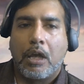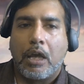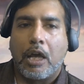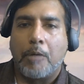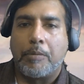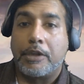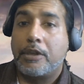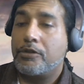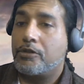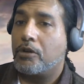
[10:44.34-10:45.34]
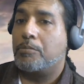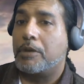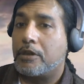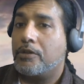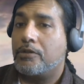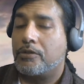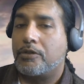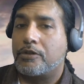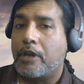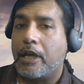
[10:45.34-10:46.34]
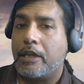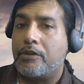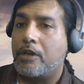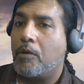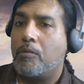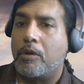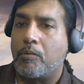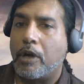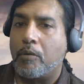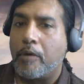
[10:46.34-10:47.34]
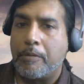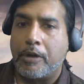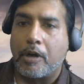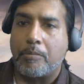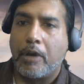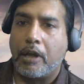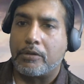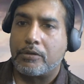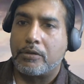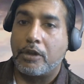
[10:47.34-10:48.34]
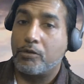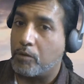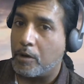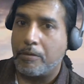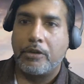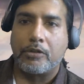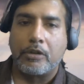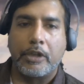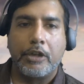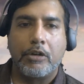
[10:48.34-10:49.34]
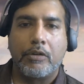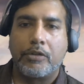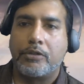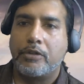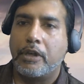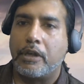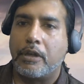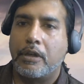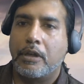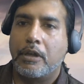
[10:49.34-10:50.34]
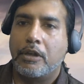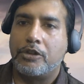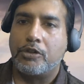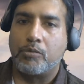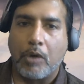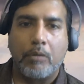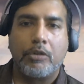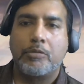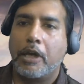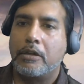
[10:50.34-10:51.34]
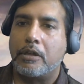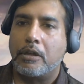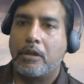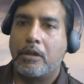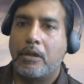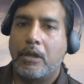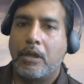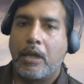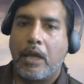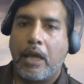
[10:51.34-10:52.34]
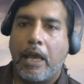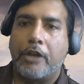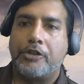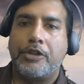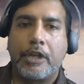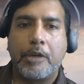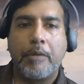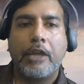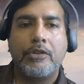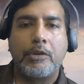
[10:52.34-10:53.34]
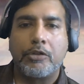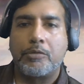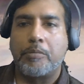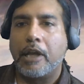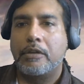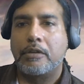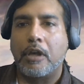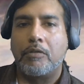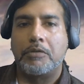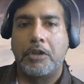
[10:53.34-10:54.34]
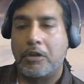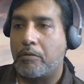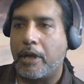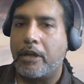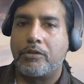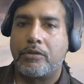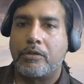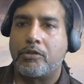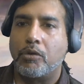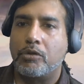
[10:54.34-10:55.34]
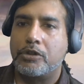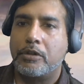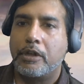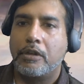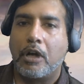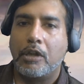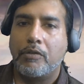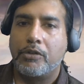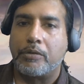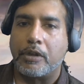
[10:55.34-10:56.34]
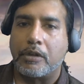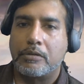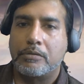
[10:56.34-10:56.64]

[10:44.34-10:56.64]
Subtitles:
But this society is not one where women are oppressed. This woman is a leader of her city. She's well respected. And she commands the respect of the greatest soldier in all of Israel.